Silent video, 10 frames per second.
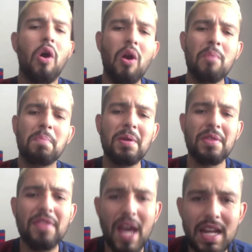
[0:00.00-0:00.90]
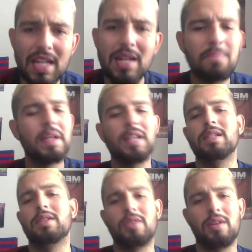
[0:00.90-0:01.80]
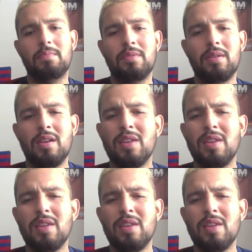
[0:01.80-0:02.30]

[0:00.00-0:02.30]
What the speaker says: are pathetic compared to Europe.